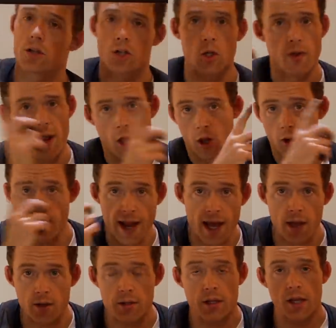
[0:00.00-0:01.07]
Do that all
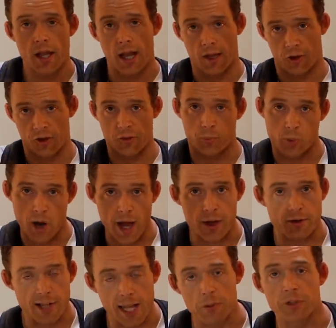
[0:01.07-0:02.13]
around, and you just brought
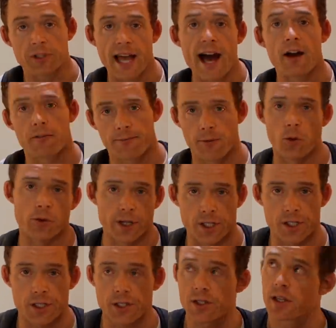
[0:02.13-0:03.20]
your table down four
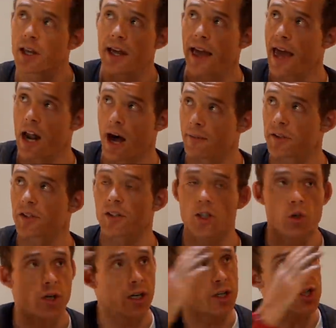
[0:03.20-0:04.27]
inches. And obviously
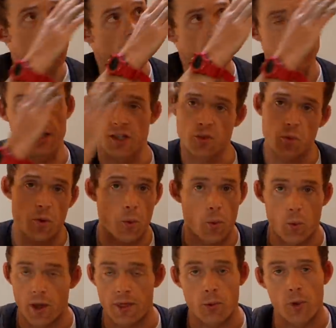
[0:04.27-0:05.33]
you can adjust this with,
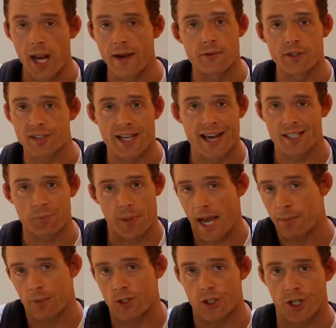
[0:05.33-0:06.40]
with whatever size
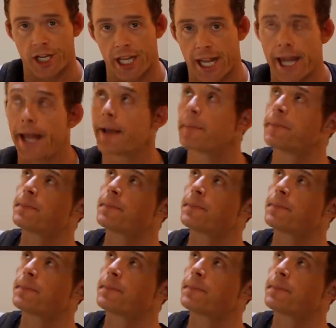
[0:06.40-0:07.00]
pipe that you're gonna get.